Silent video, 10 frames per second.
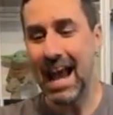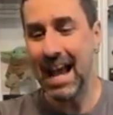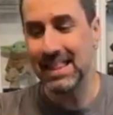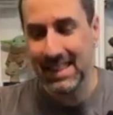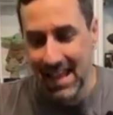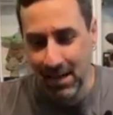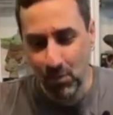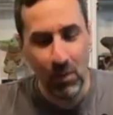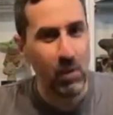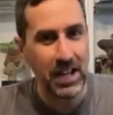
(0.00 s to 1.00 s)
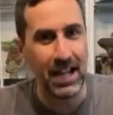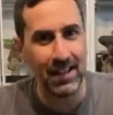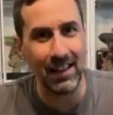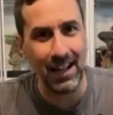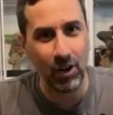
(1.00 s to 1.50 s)
And then when we
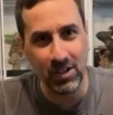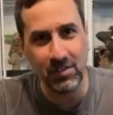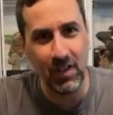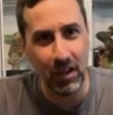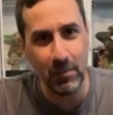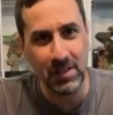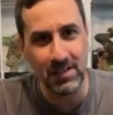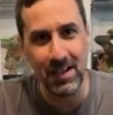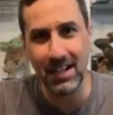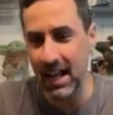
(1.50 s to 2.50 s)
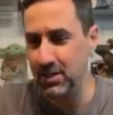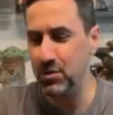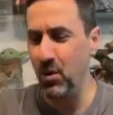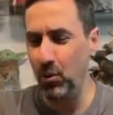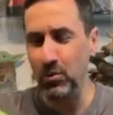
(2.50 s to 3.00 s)
get our development done and
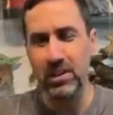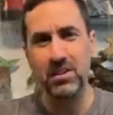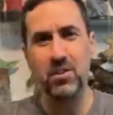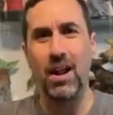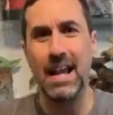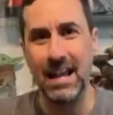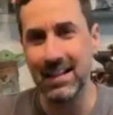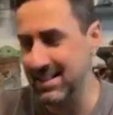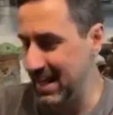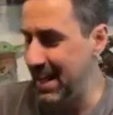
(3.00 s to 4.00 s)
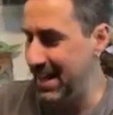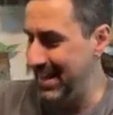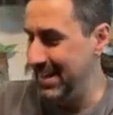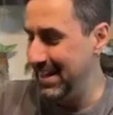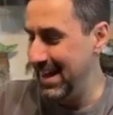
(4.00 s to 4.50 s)
you hold it in your hands
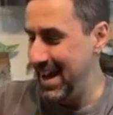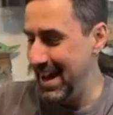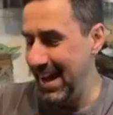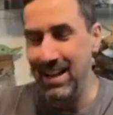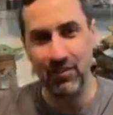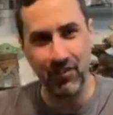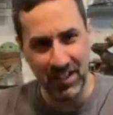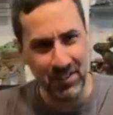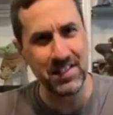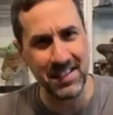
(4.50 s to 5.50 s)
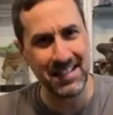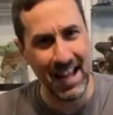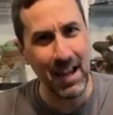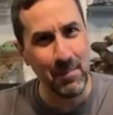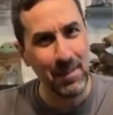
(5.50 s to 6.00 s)
and it feels the
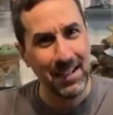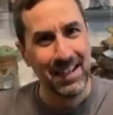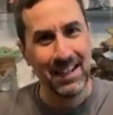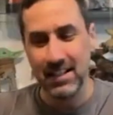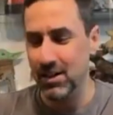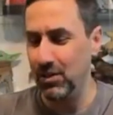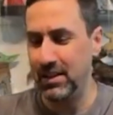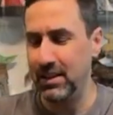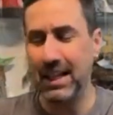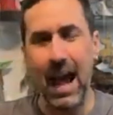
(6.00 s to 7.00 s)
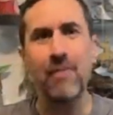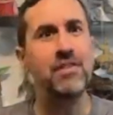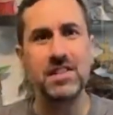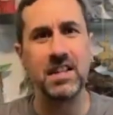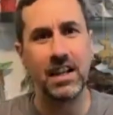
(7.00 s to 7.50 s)
same, like the
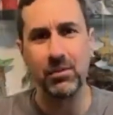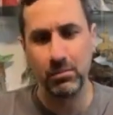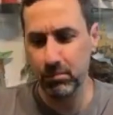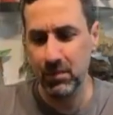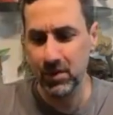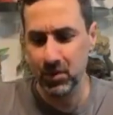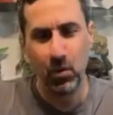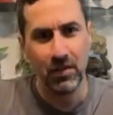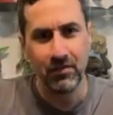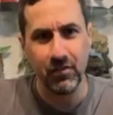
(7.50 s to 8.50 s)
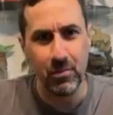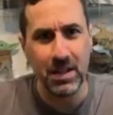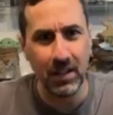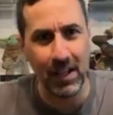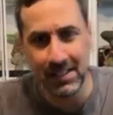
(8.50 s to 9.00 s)
gaffy stick is the one for
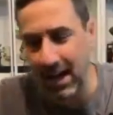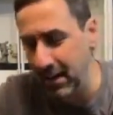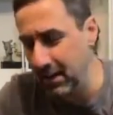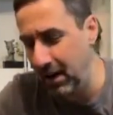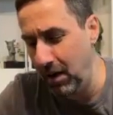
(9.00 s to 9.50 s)
me like that.